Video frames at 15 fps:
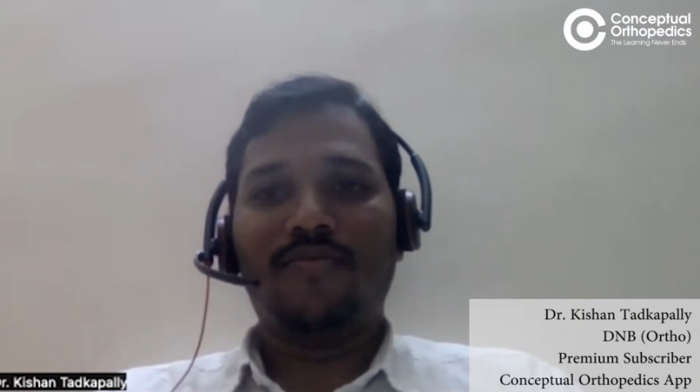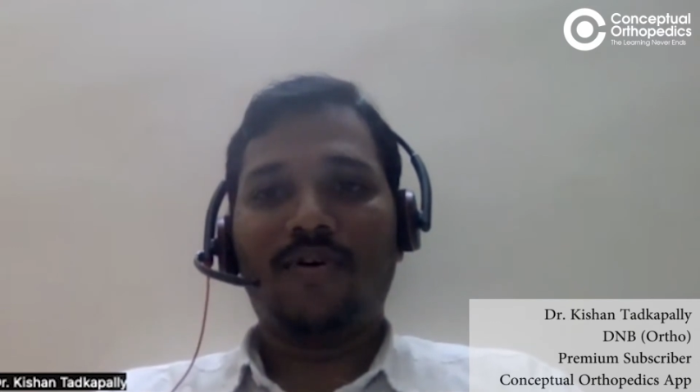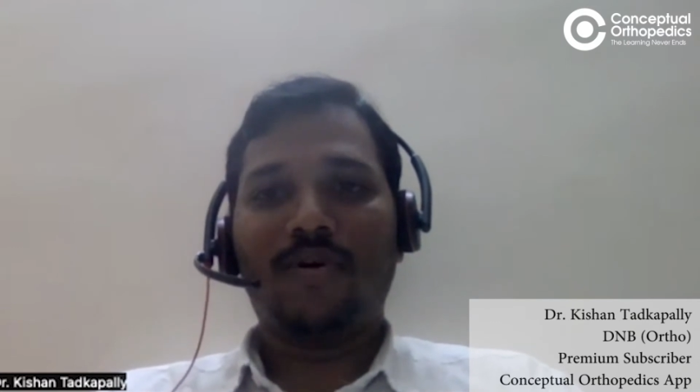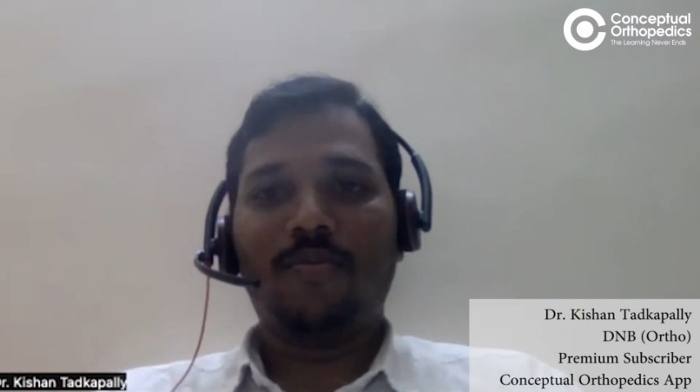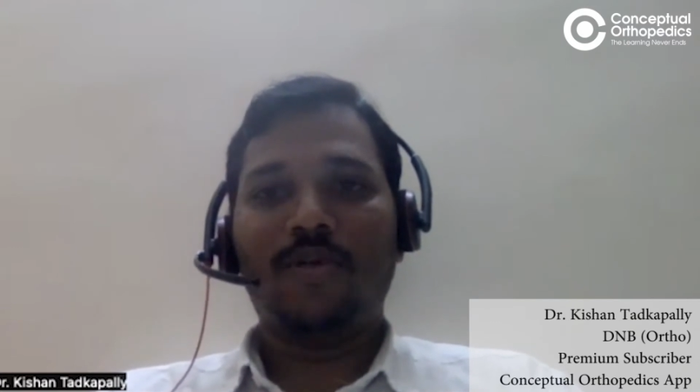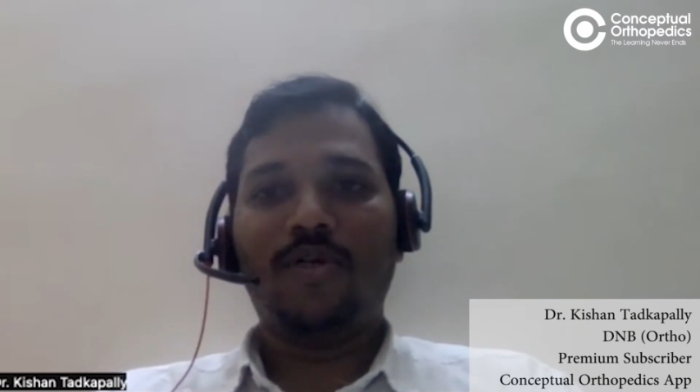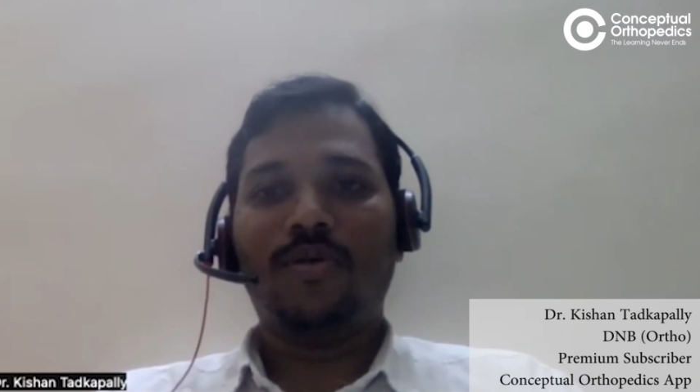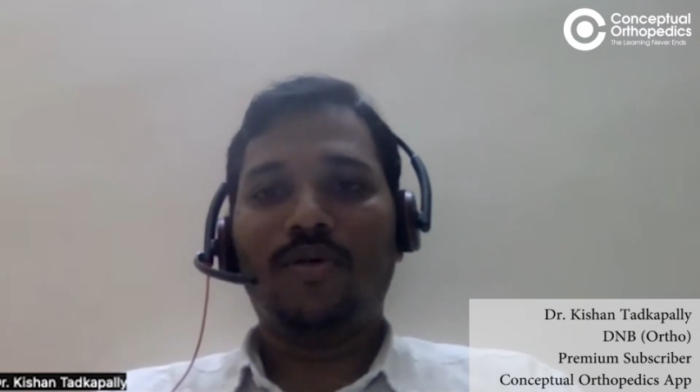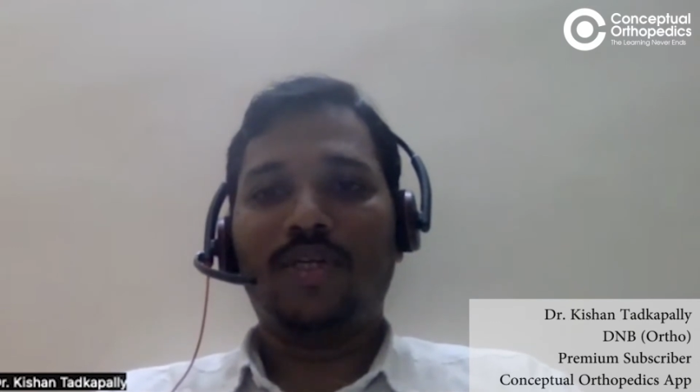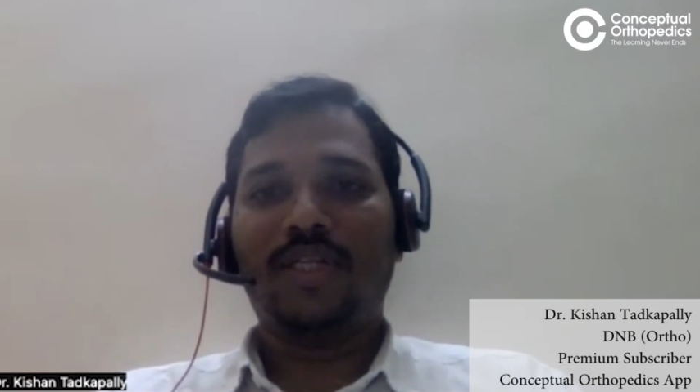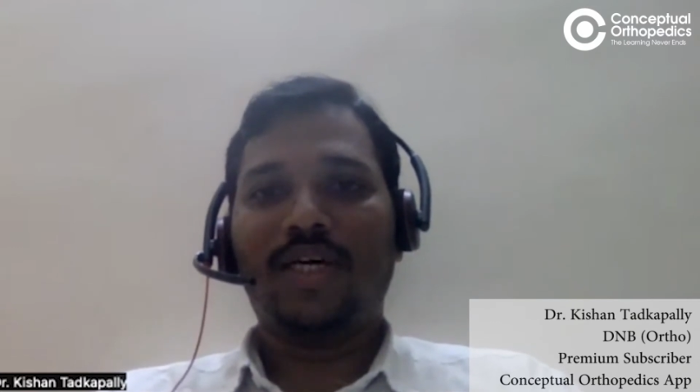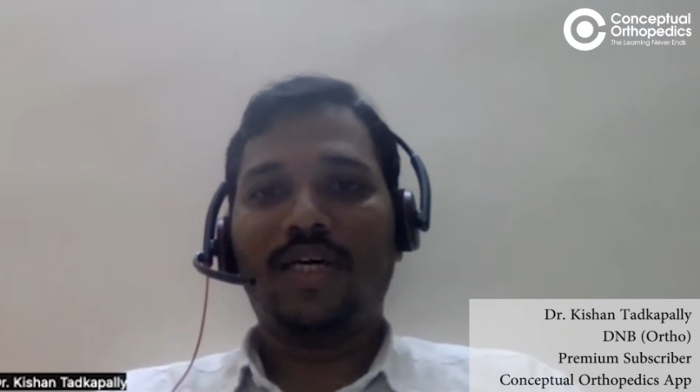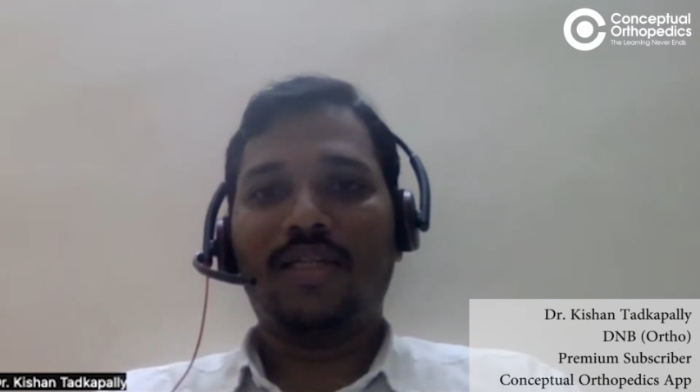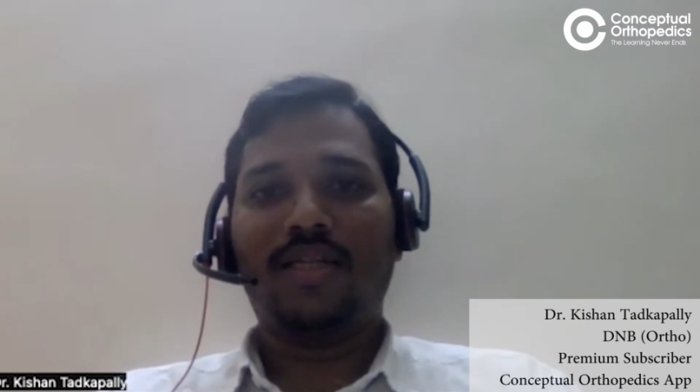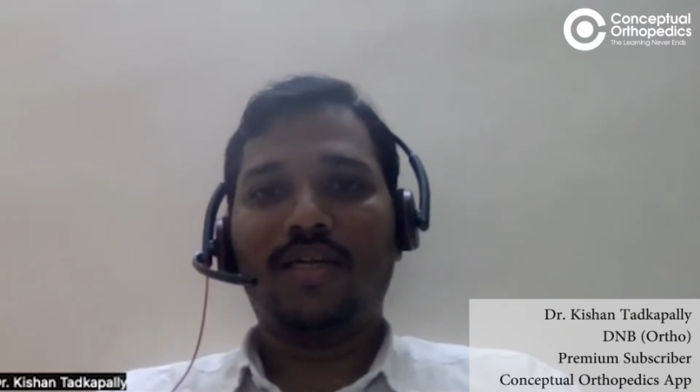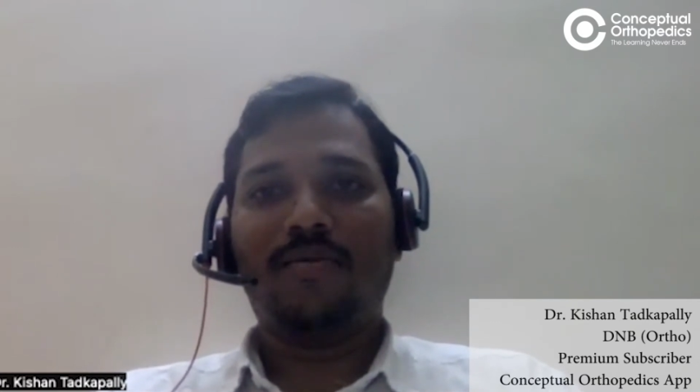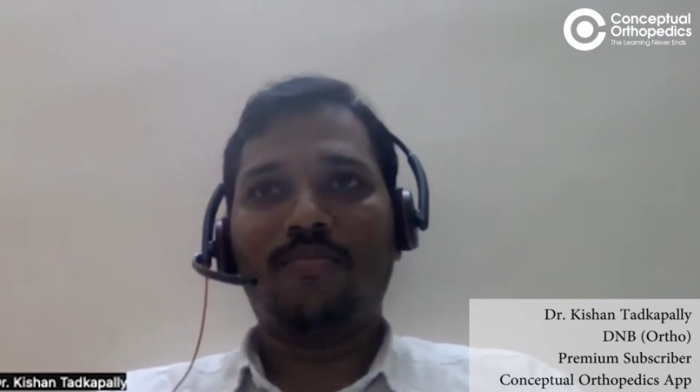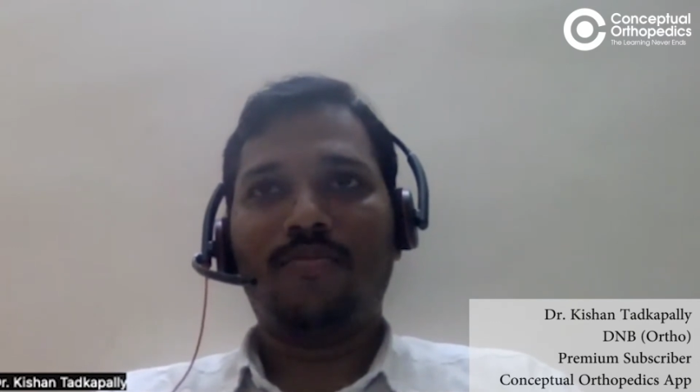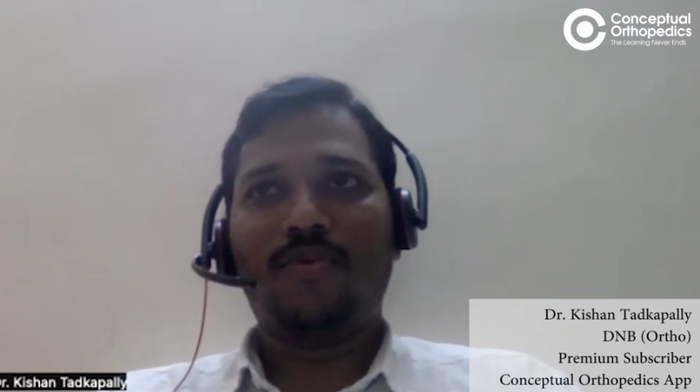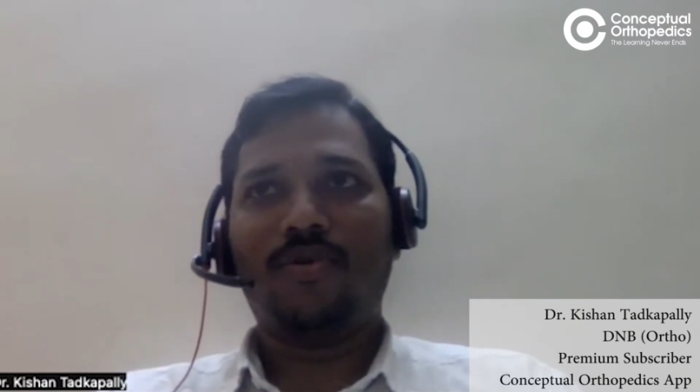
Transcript: for me during the exam.